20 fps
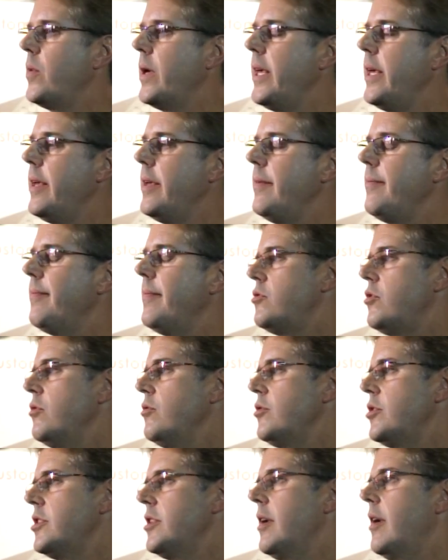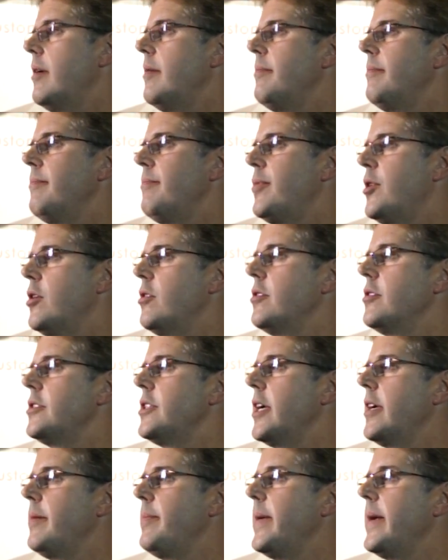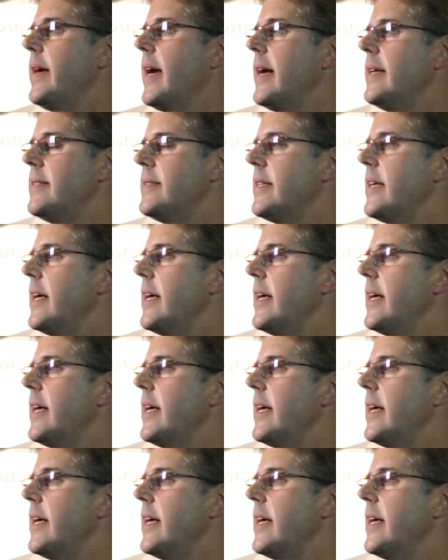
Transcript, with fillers: We do some prototyping, I'd